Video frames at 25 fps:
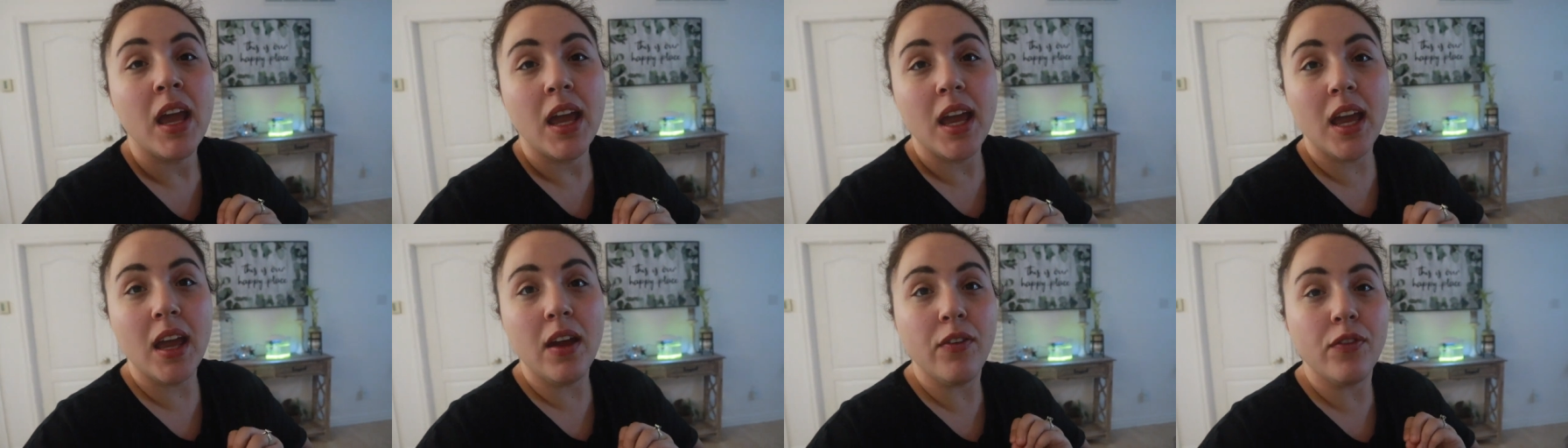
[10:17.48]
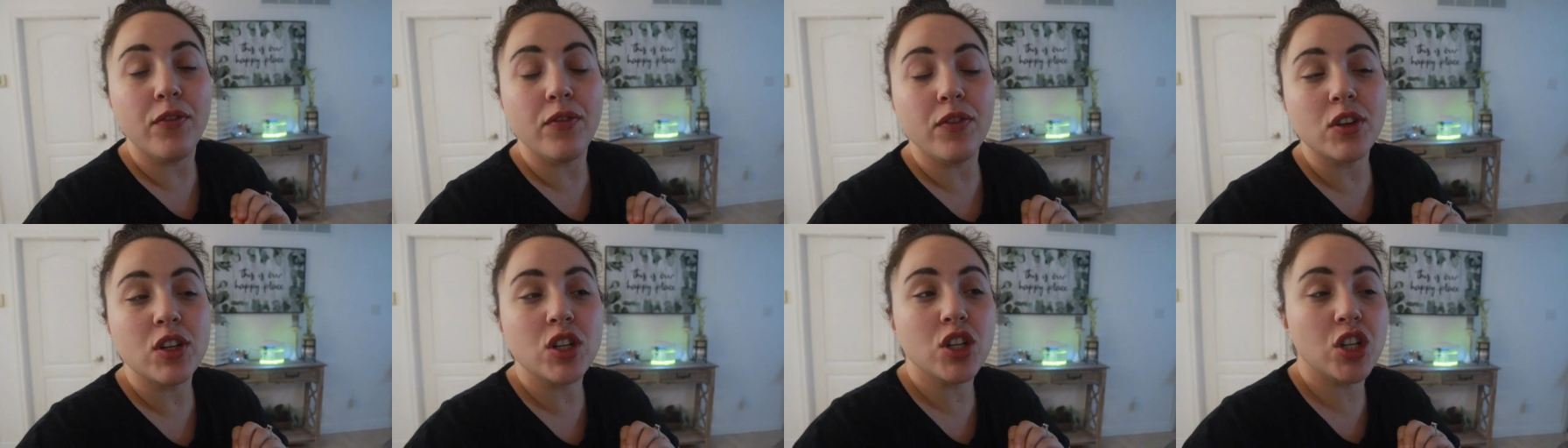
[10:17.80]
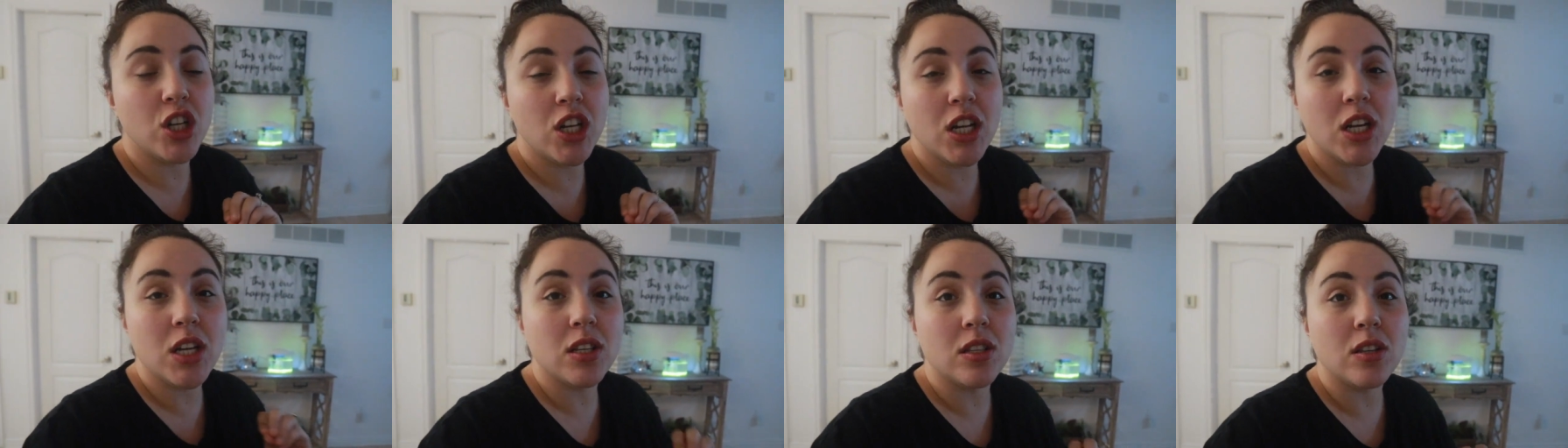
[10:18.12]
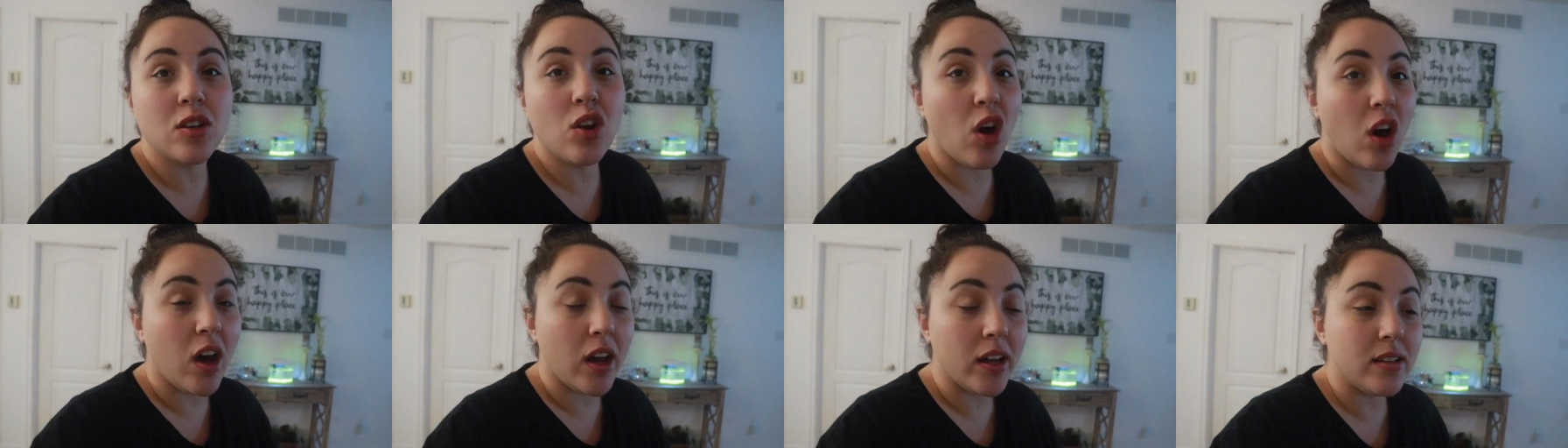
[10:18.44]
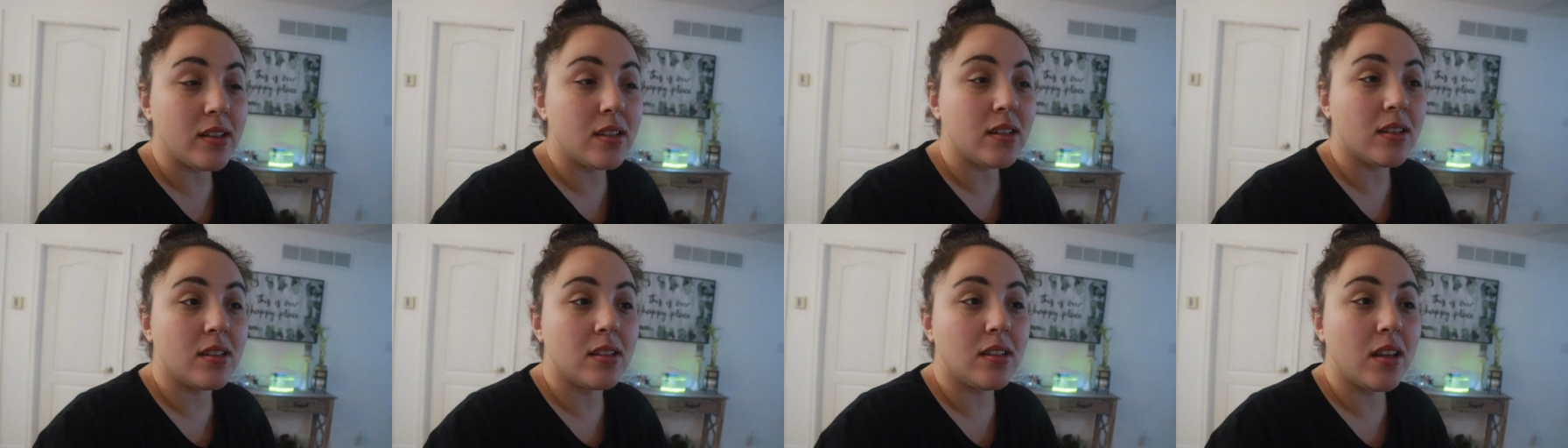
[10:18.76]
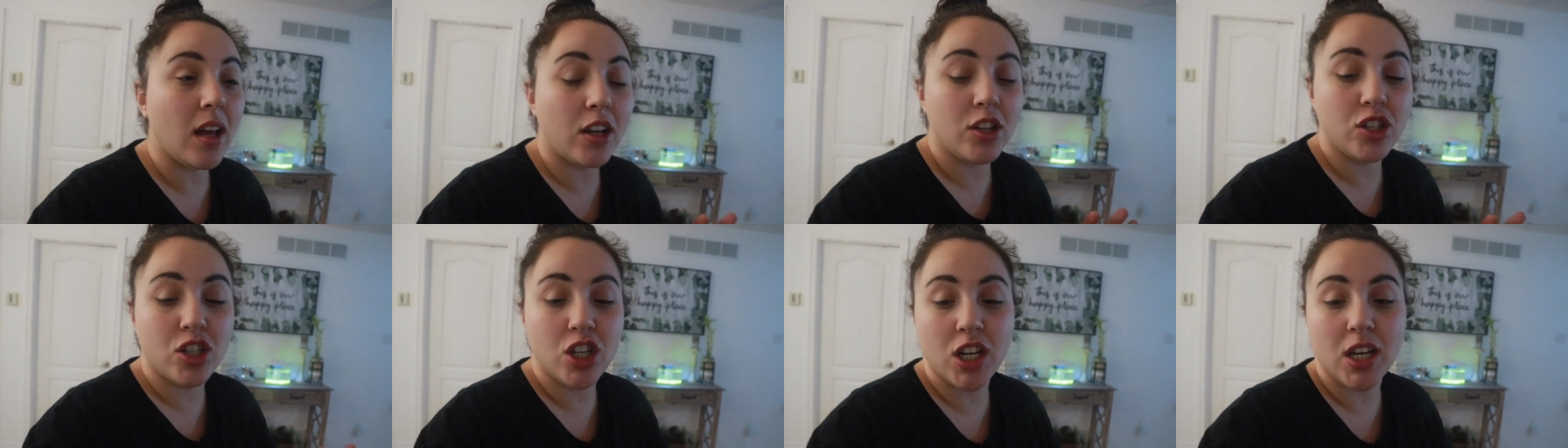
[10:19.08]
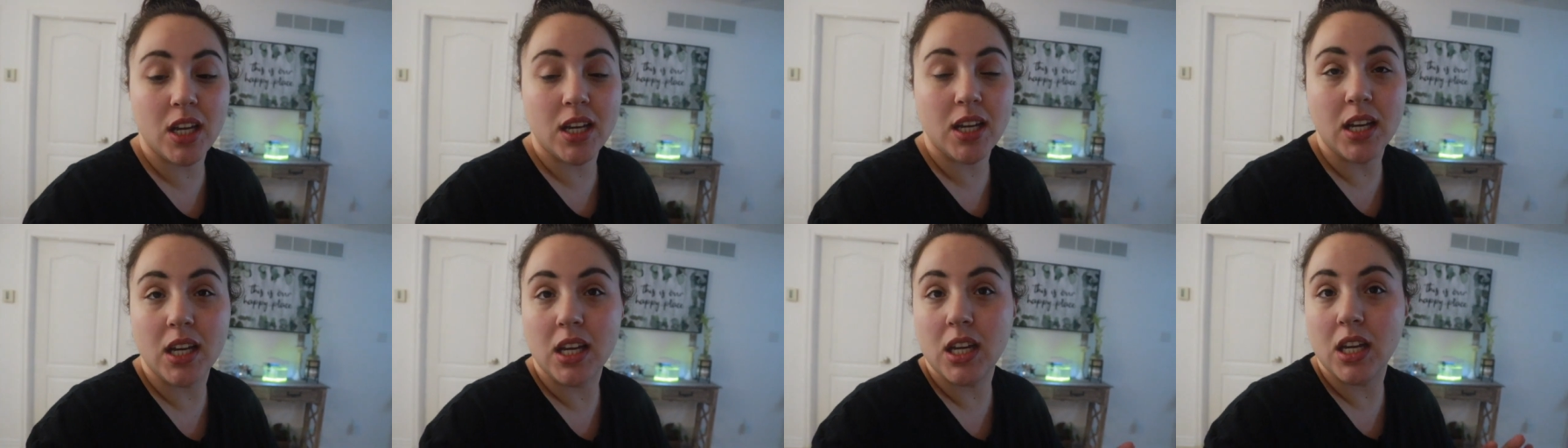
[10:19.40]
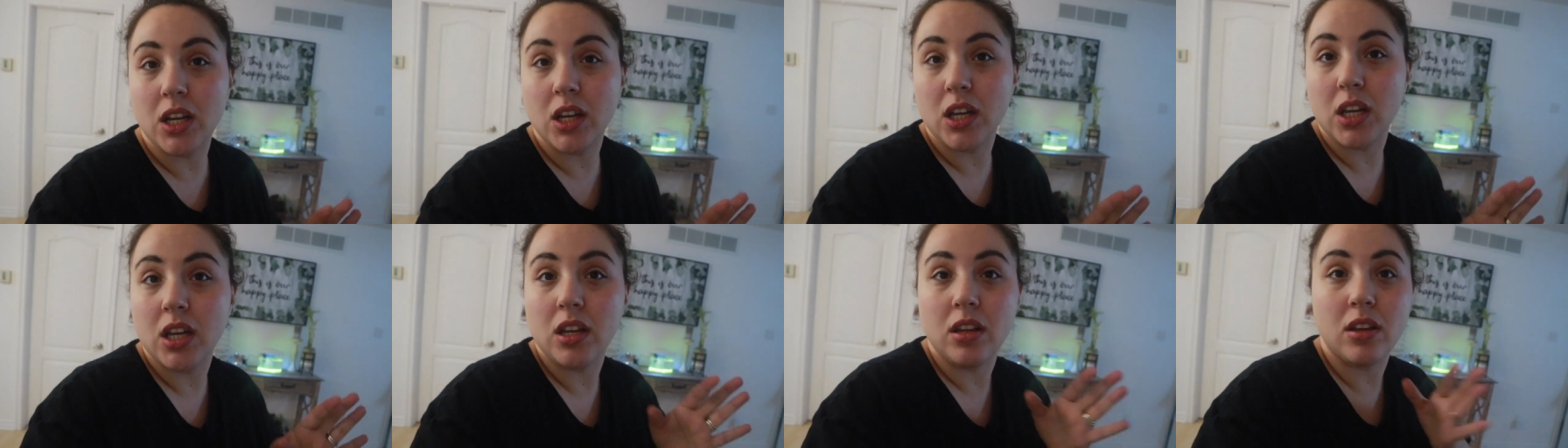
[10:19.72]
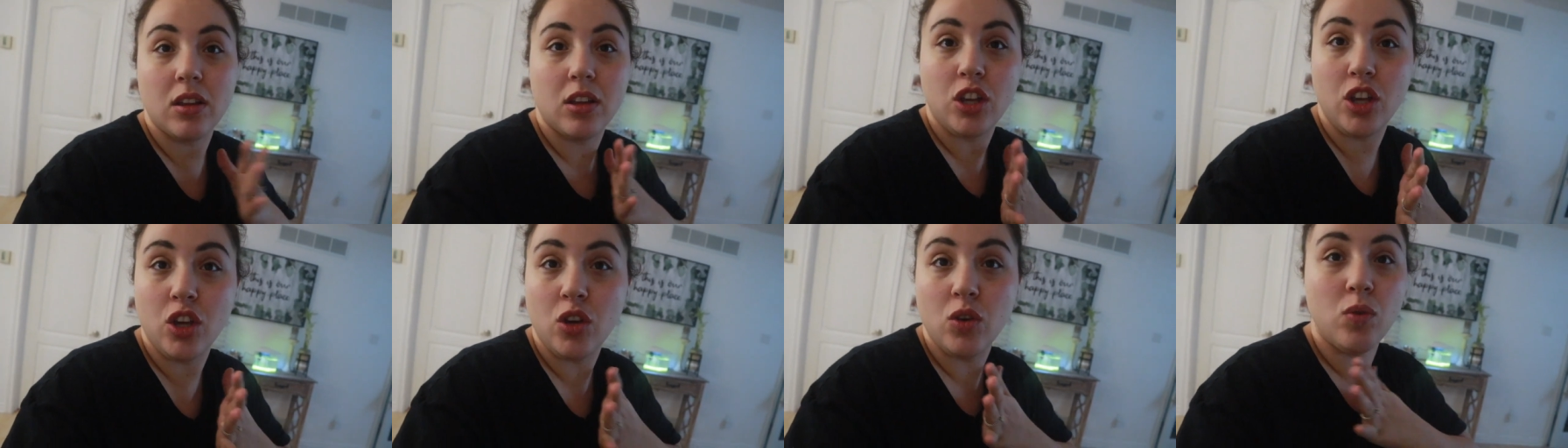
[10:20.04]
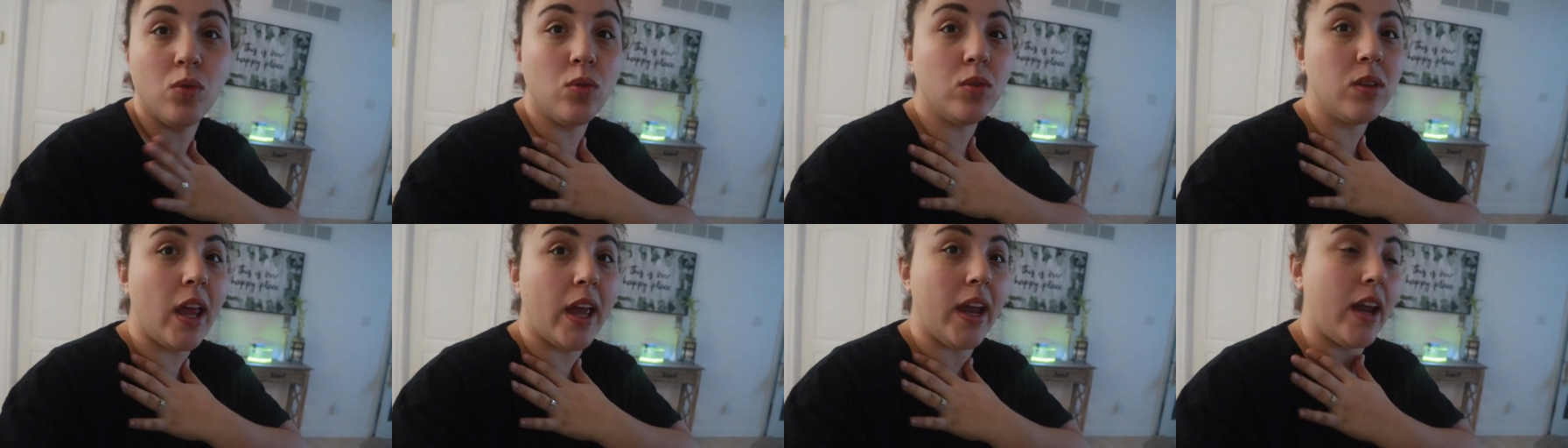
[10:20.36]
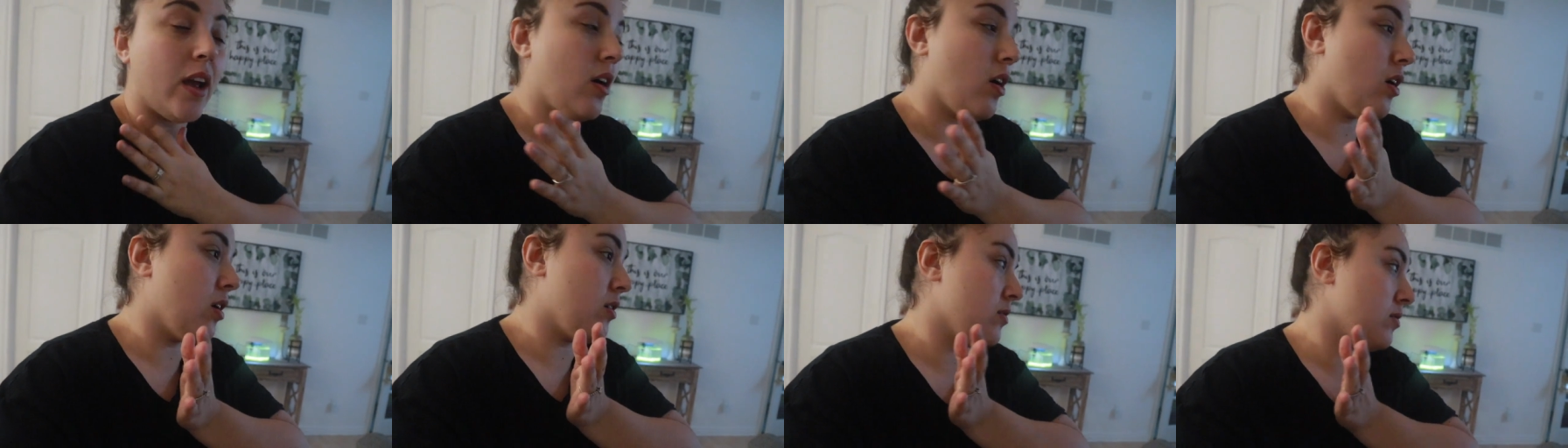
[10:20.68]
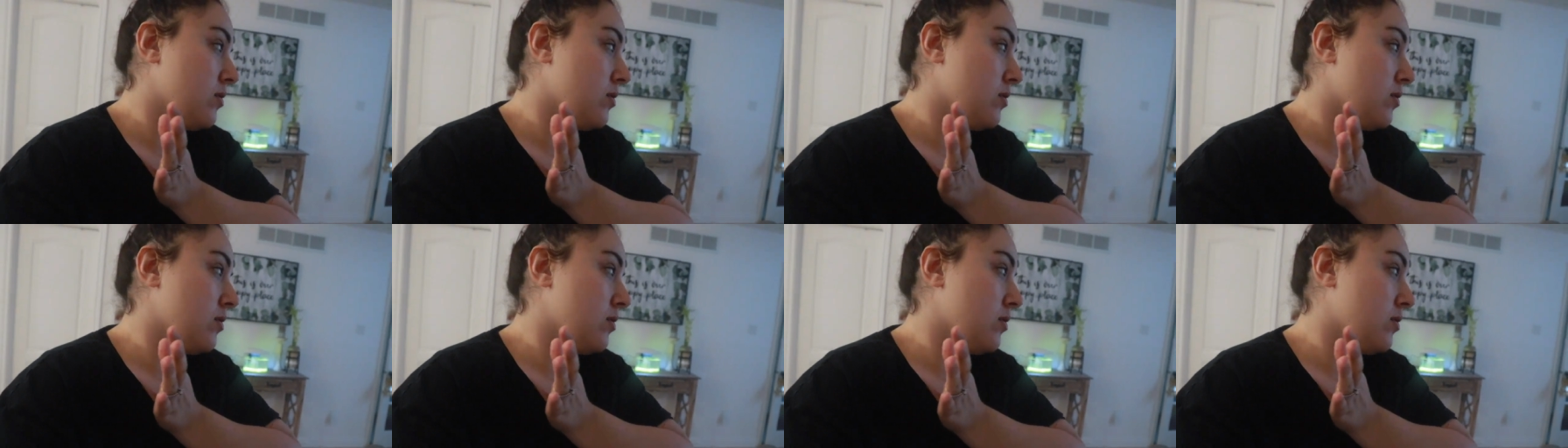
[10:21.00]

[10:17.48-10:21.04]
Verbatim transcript: If she is not touching you, like